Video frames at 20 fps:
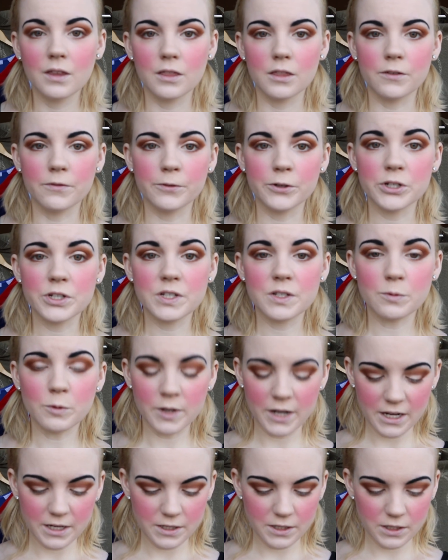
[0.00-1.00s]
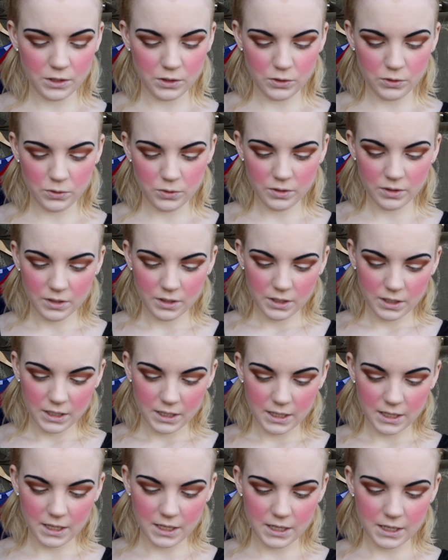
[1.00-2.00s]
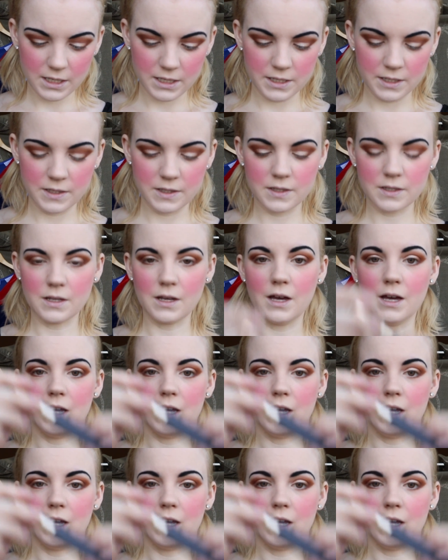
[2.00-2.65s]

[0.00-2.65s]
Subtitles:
The first one I do is